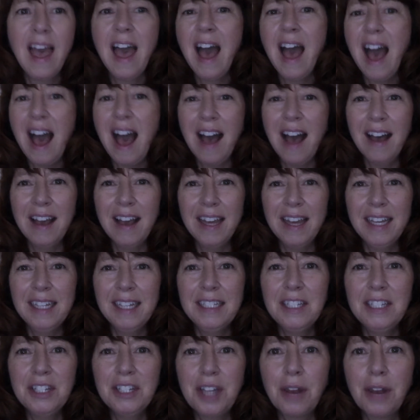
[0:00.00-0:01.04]
Hi,
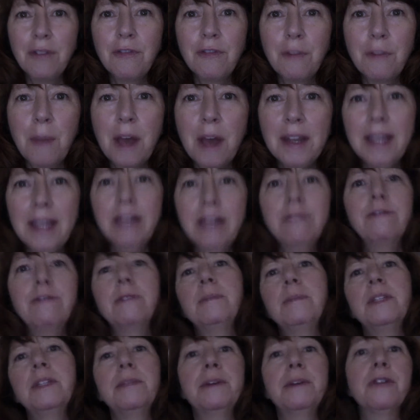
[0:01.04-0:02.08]
it's Jennifer Monahan from
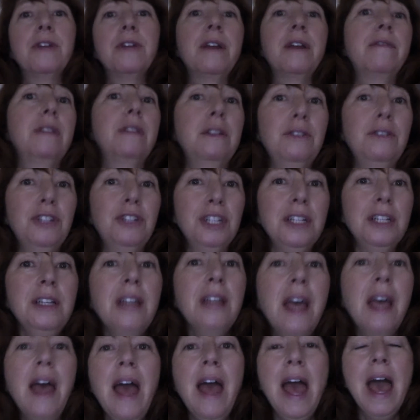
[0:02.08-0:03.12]
Spirit Evolution,
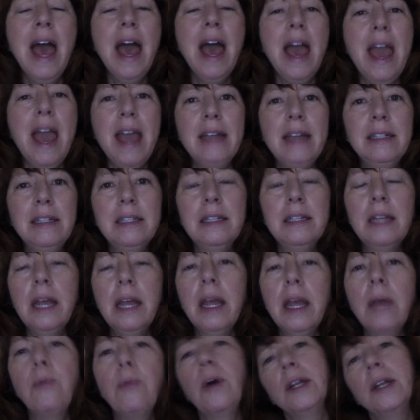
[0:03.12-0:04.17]
and today
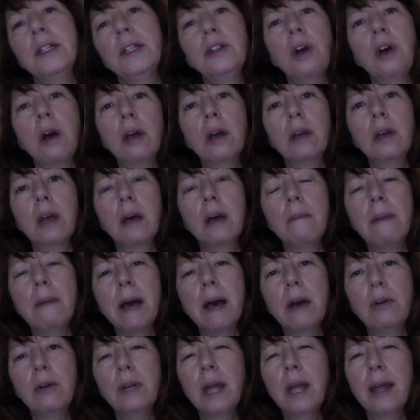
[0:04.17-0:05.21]
I want to talk
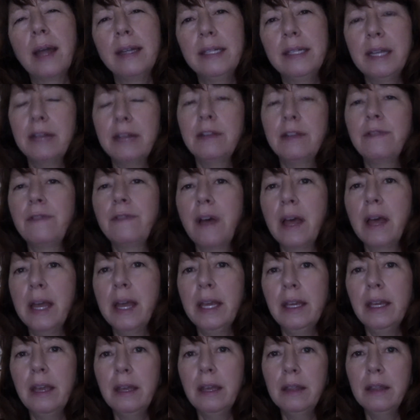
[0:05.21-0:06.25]
about
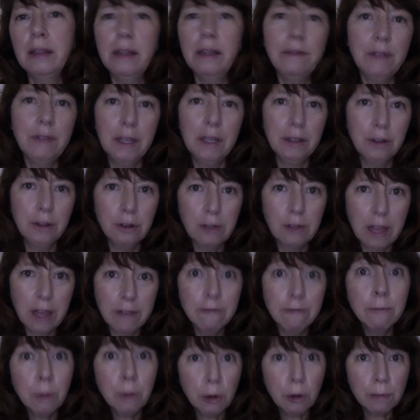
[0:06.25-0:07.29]
identifying and living your life
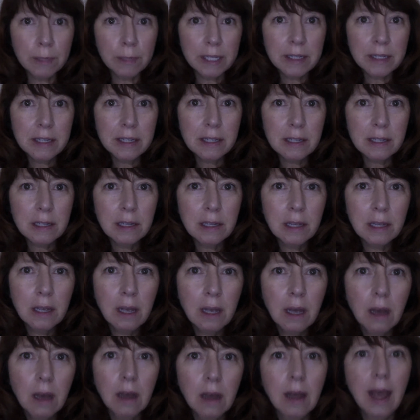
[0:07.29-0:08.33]
purpose.
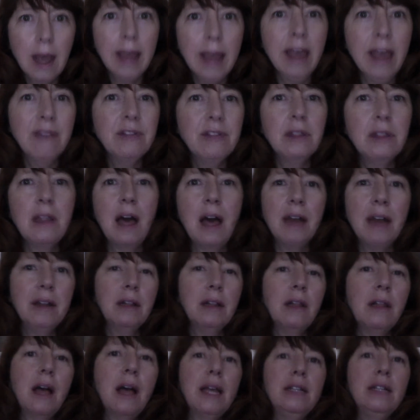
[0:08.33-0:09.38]
I have a lot of
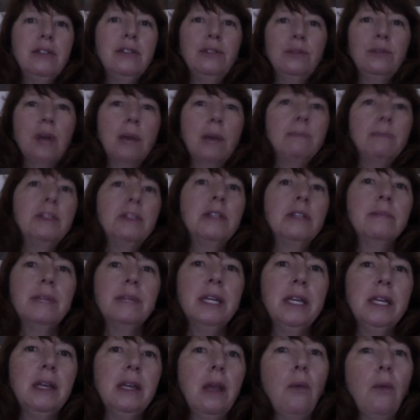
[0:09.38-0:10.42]
clients who come to
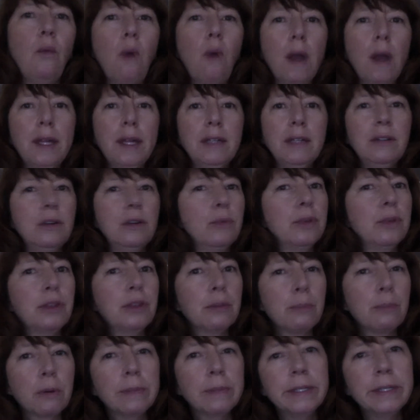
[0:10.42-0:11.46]
me wanting to know what their
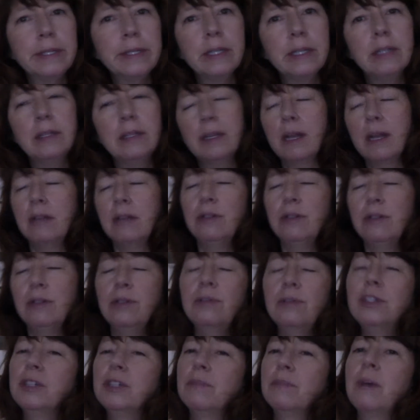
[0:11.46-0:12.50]
purpose is, and I'll do a
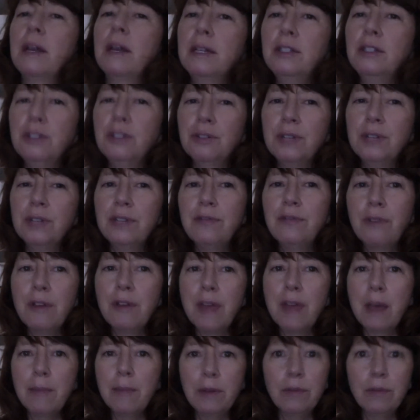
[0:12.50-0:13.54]
shamanic journey for
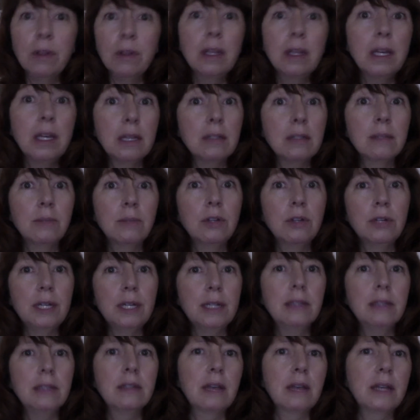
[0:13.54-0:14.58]
them and really get some good
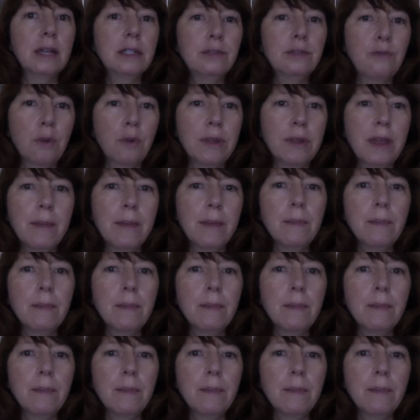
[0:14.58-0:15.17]
insights for them.